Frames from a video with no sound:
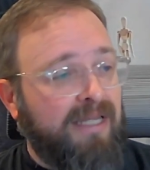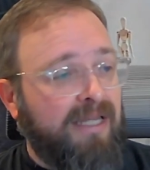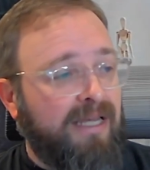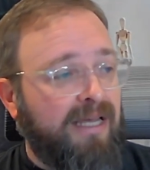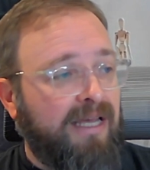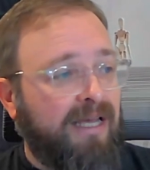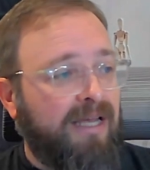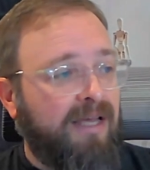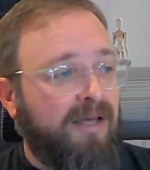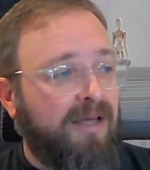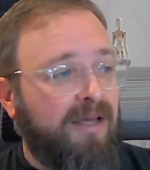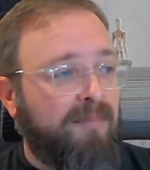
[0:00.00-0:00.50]

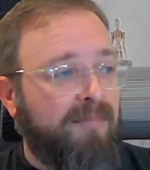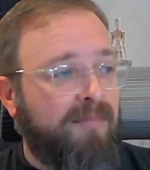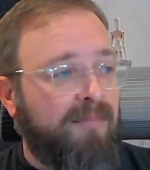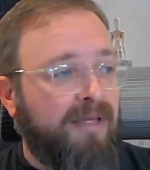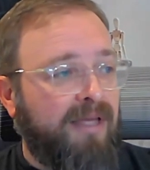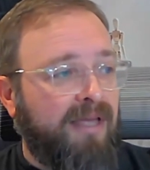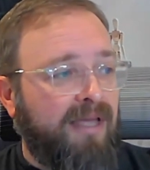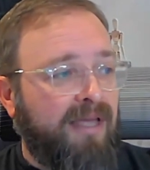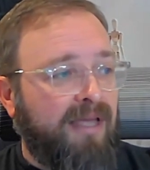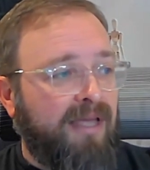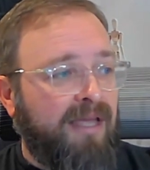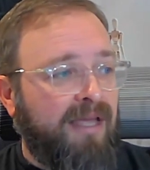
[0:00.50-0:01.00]
Um,
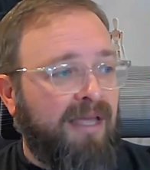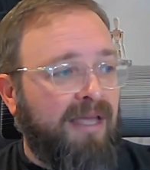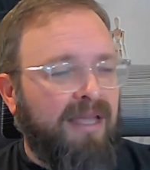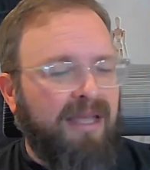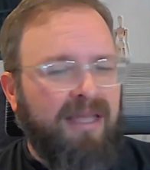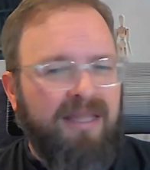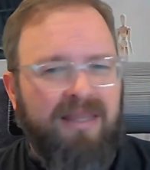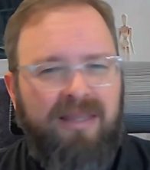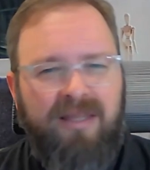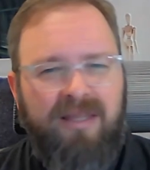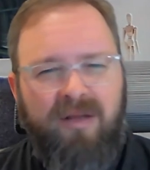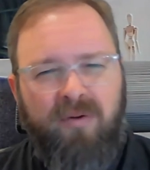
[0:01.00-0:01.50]

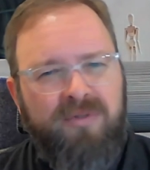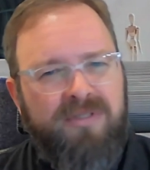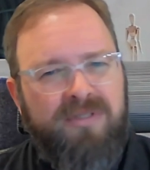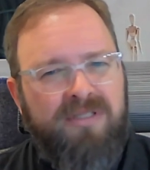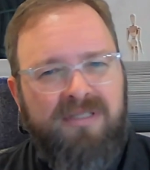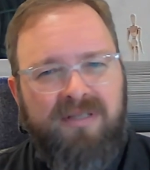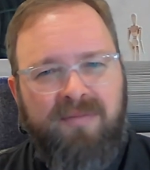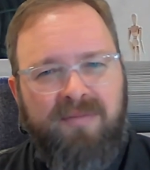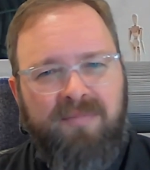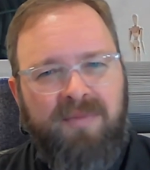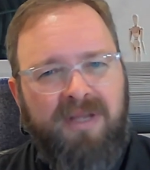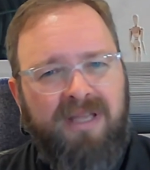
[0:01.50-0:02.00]
and there was
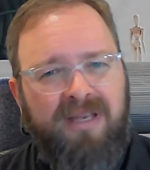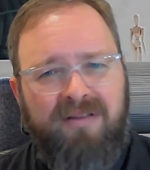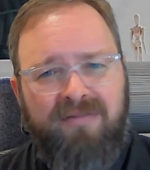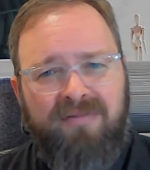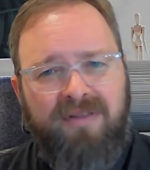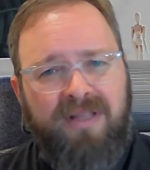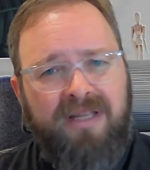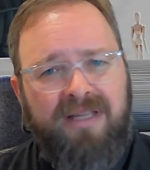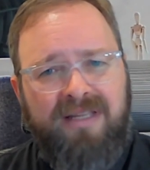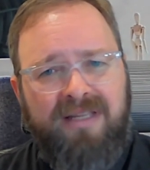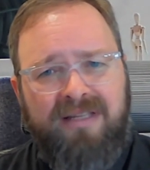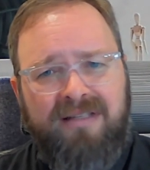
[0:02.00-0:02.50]
some kind of
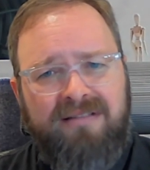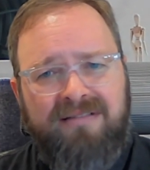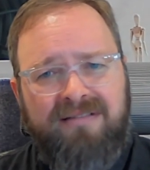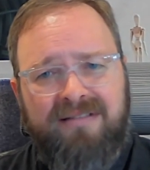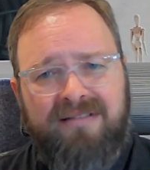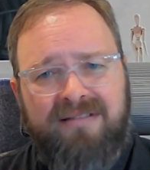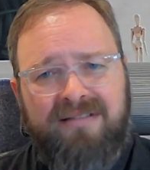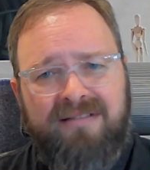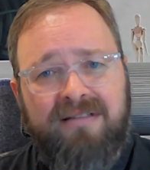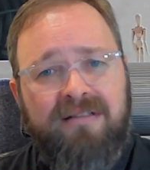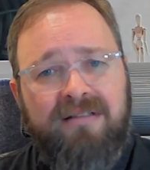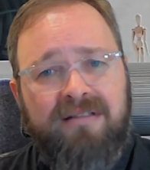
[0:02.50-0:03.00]
like
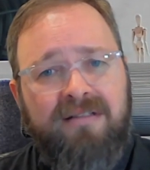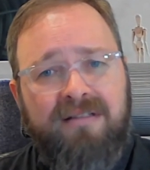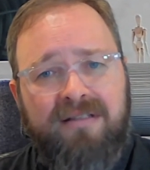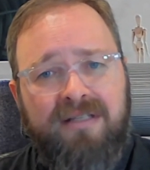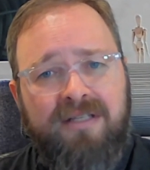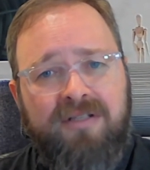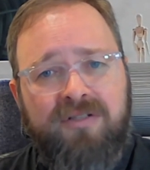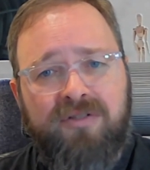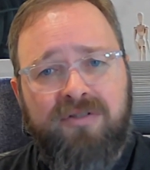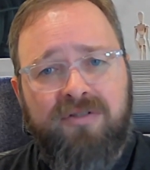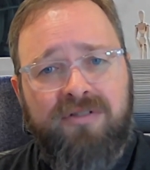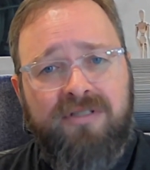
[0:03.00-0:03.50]

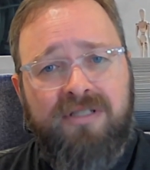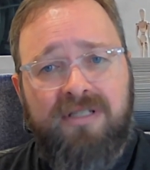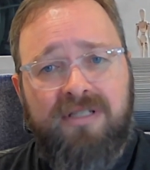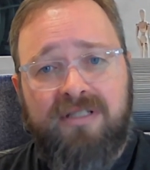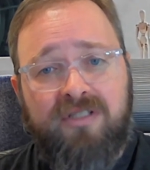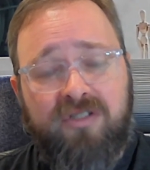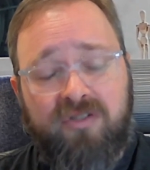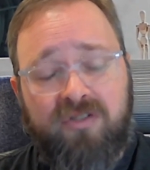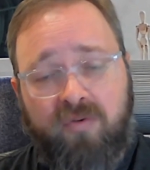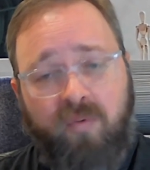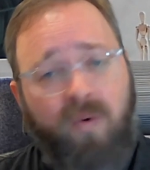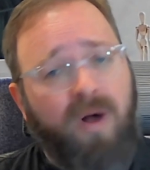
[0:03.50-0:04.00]
interscene
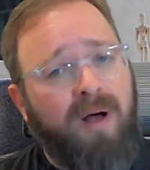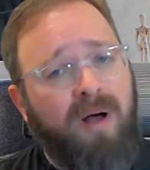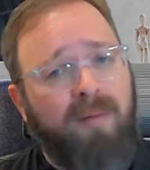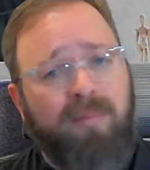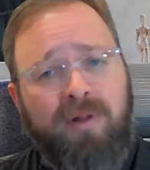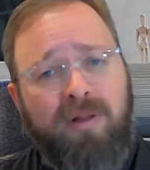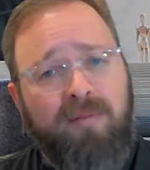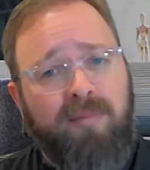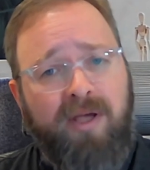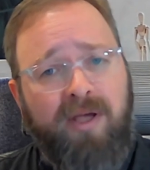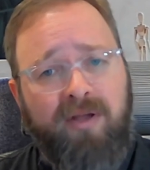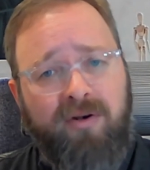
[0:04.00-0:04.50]
squabble
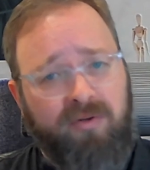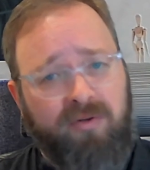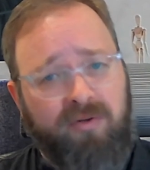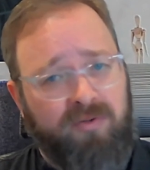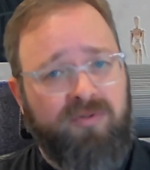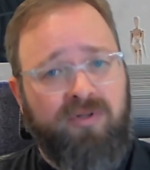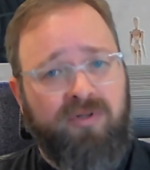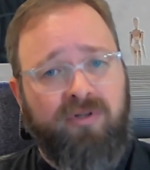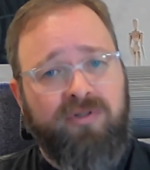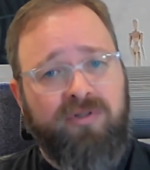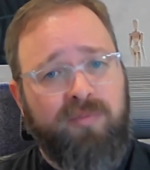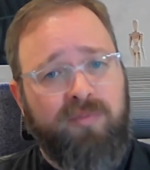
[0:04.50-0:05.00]
about whose
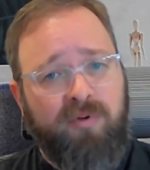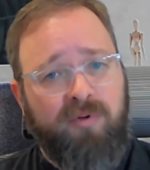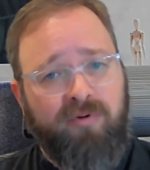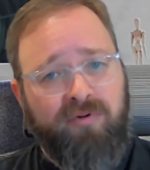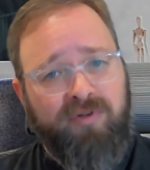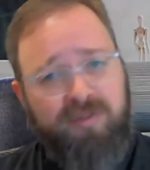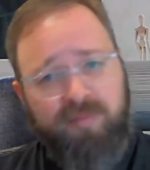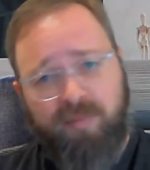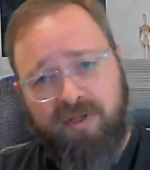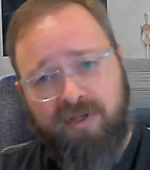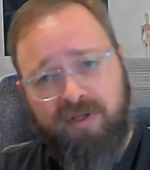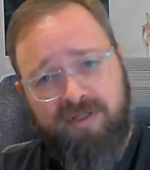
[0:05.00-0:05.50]
ultimate
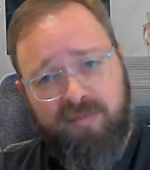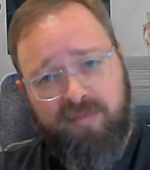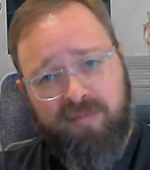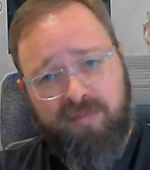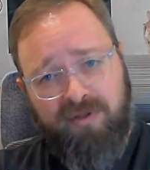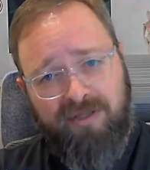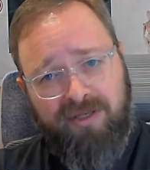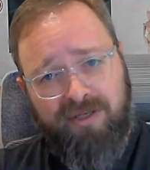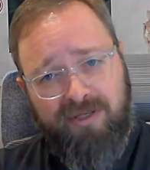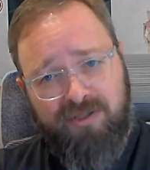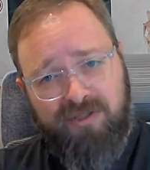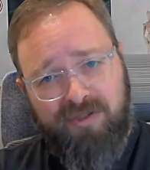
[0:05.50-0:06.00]

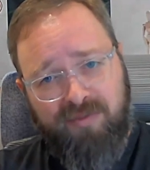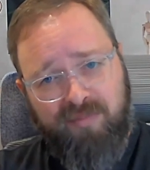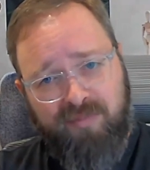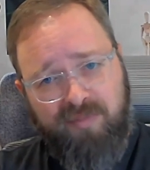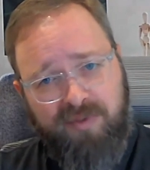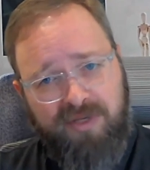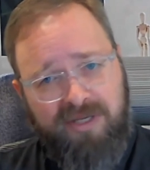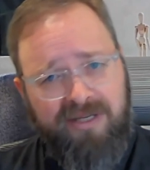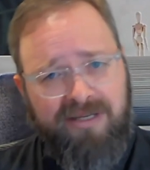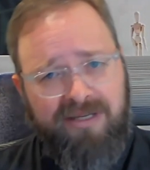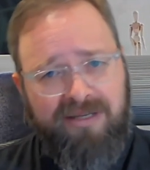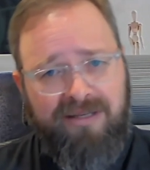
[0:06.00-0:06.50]
responsibility it should
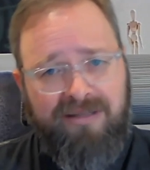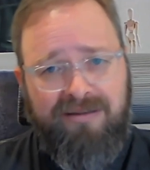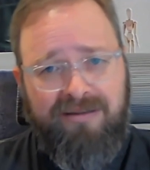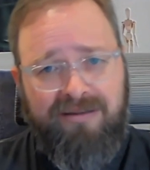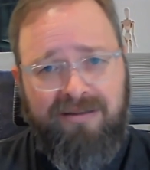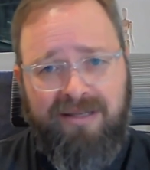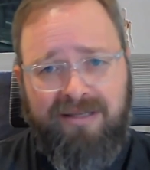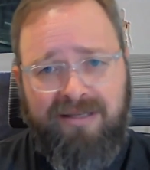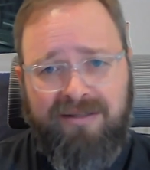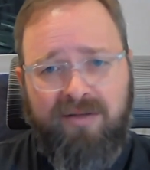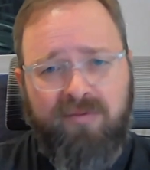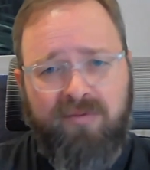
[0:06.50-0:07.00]
be, and
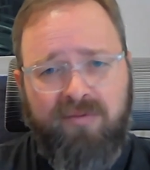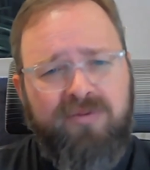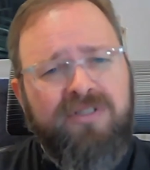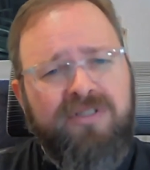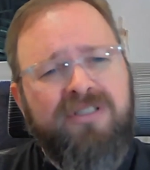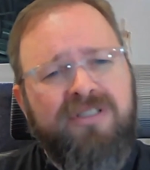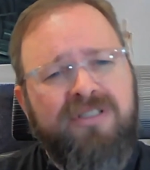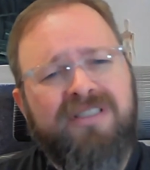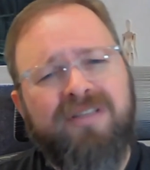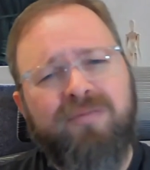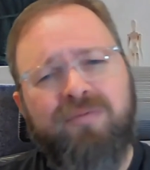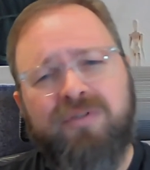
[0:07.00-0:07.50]
like it was
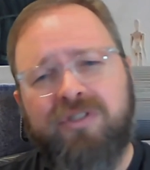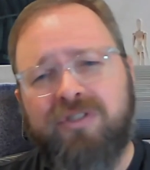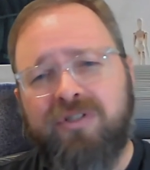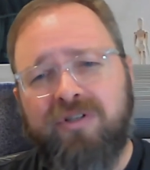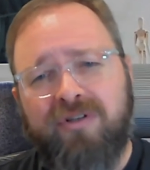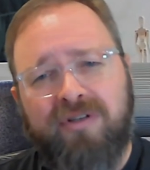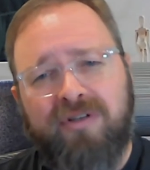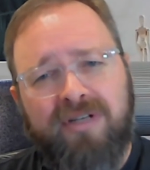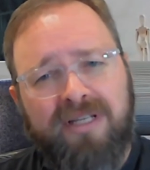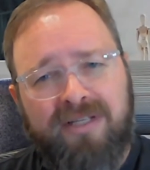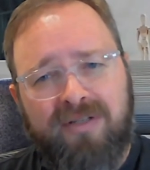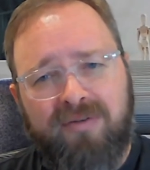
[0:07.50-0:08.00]
just it was
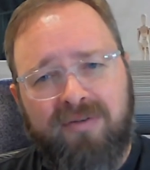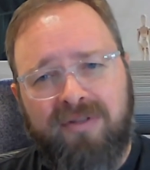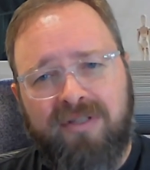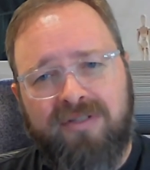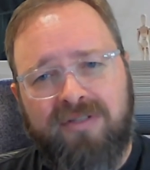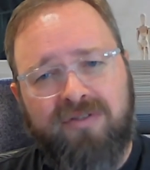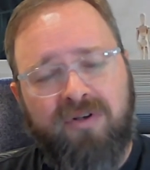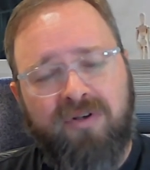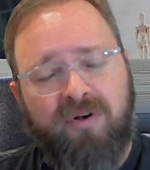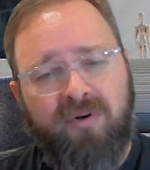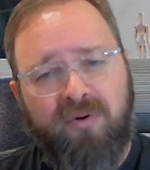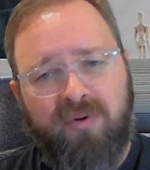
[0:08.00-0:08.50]
turning into this
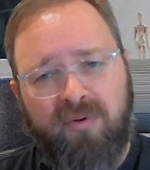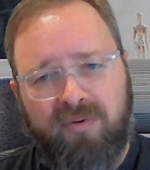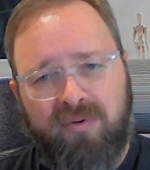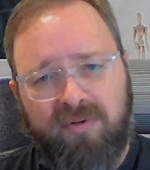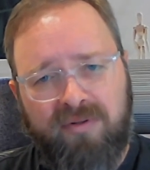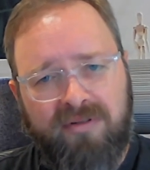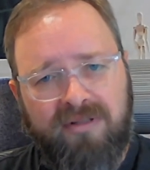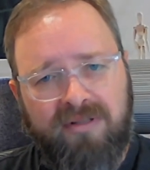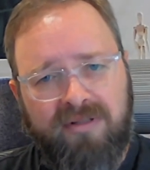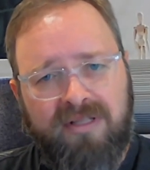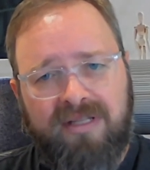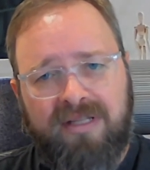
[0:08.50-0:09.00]

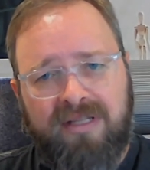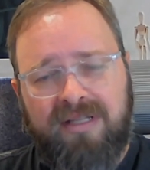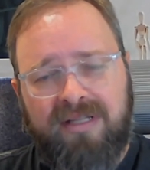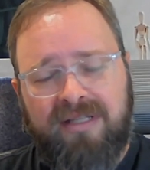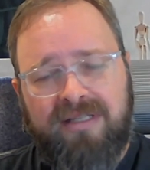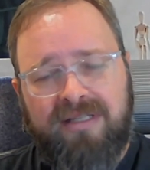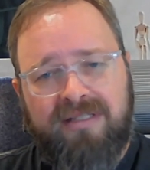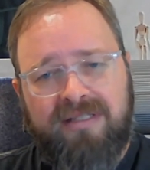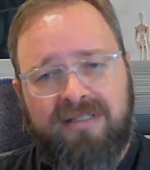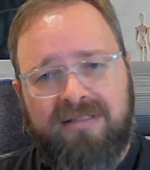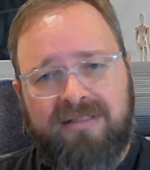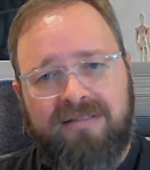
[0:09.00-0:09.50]
whole
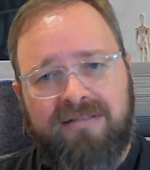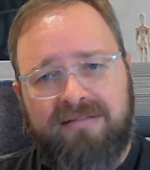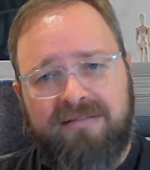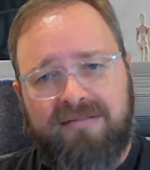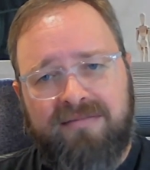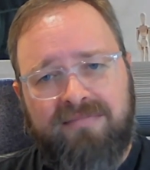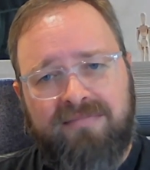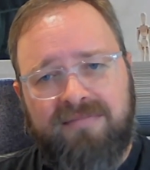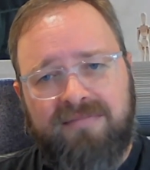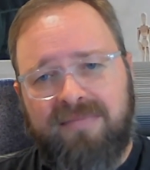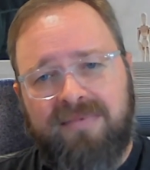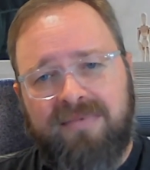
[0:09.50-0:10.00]

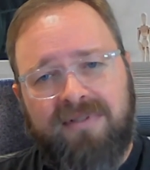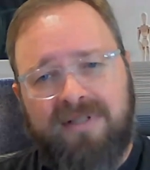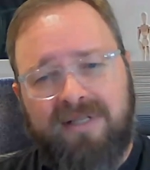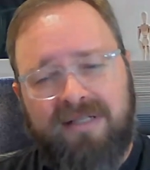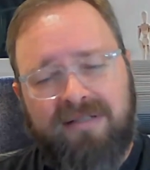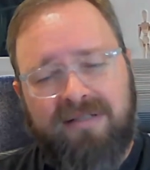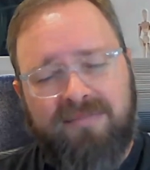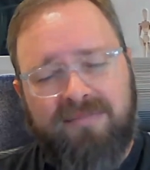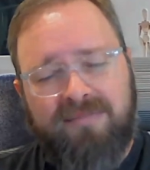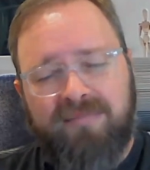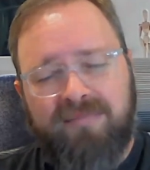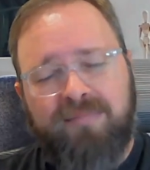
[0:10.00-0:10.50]
like
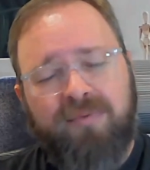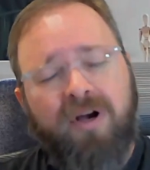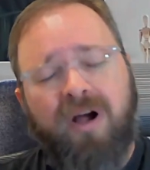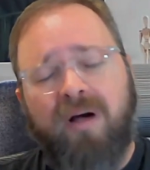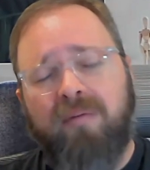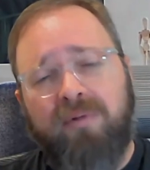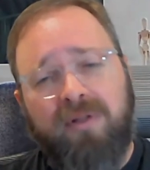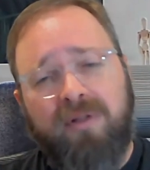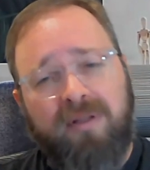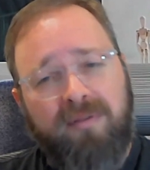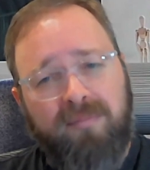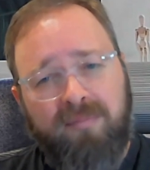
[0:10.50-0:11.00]

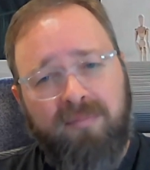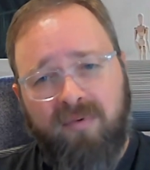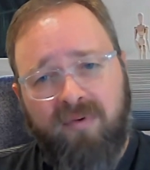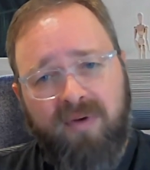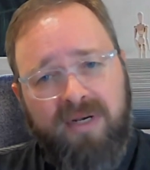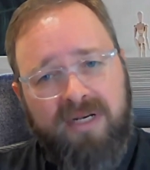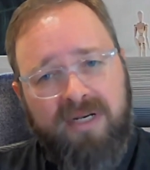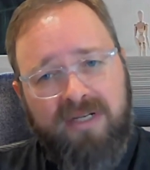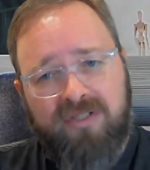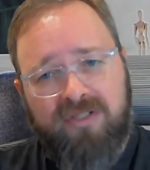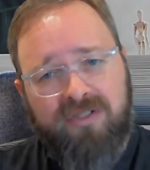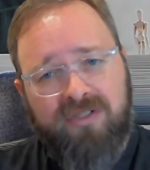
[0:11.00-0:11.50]
problem when
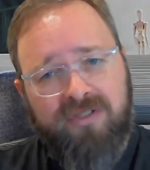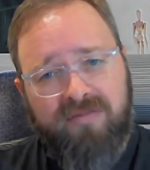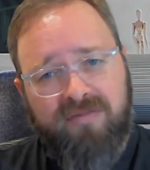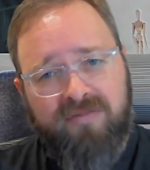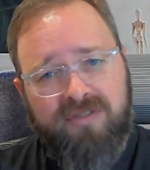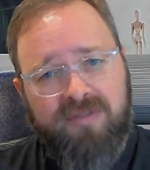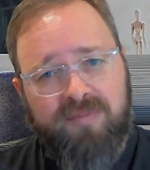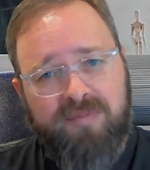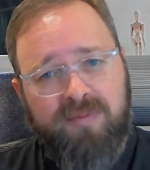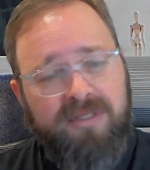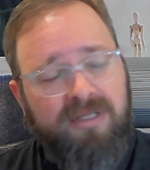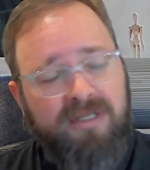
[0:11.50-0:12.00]
it should have
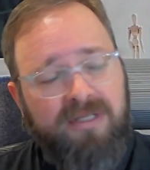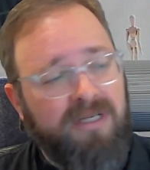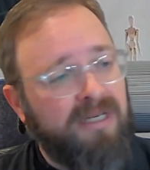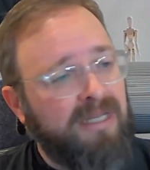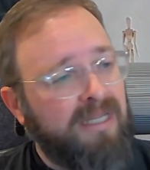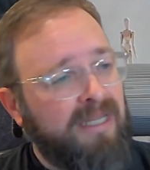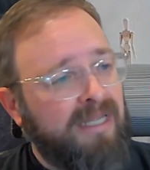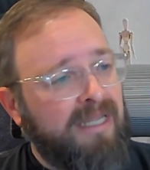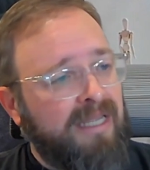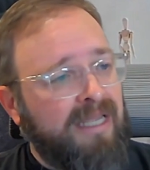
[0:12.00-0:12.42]
just been done.